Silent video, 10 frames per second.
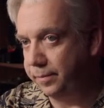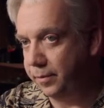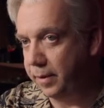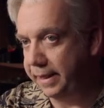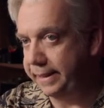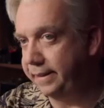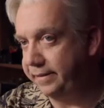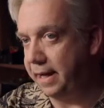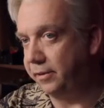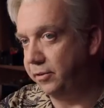the way
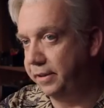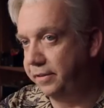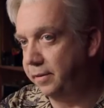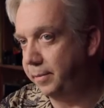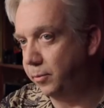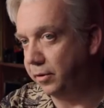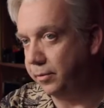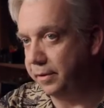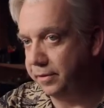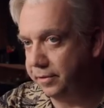each actor needs to be
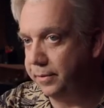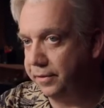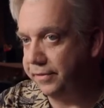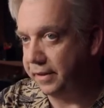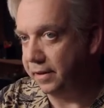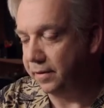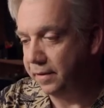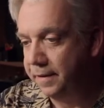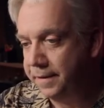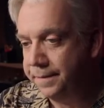worked with. It's a real skill,
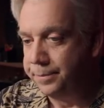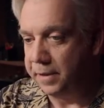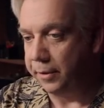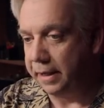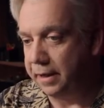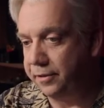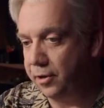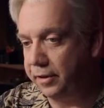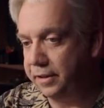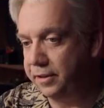knowing how to
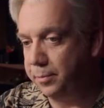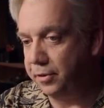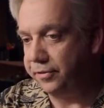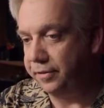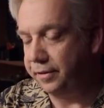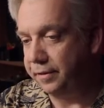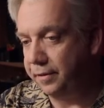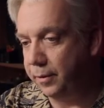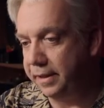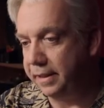talk to each person
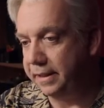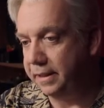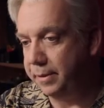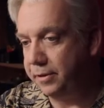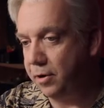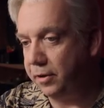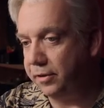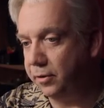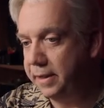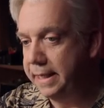the way they need to be talked
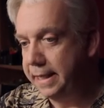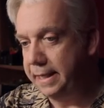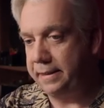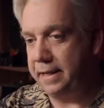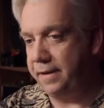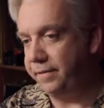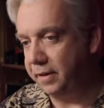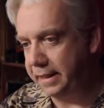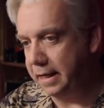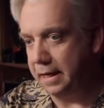to. He's got a
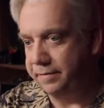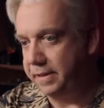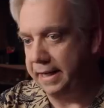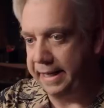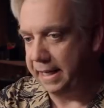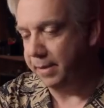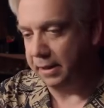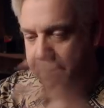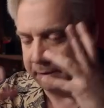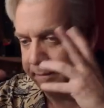very kind of
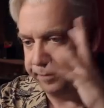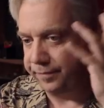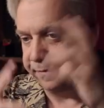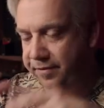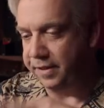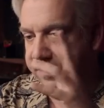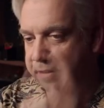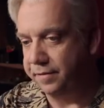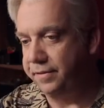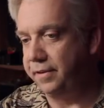dynamic
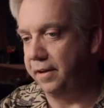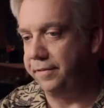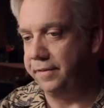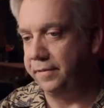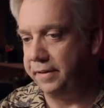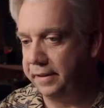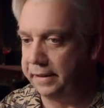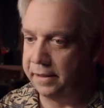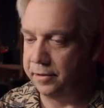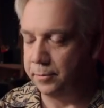vision of stuff and
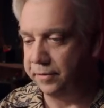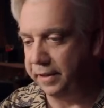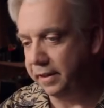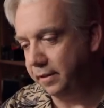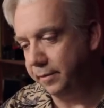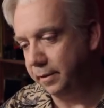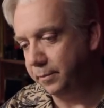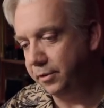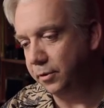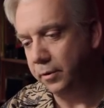everything. The other movie I did with him
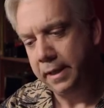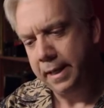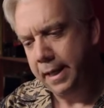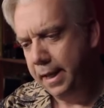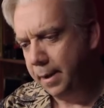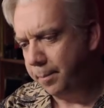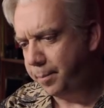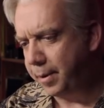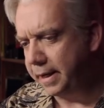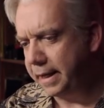too.
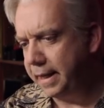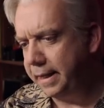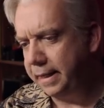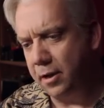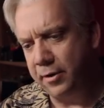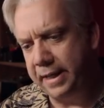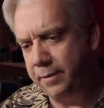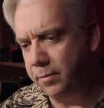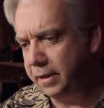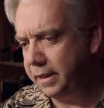But, you know,
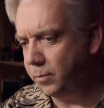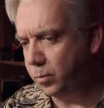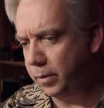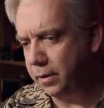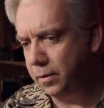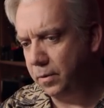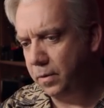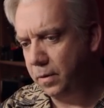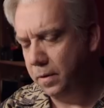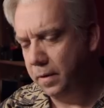he really will,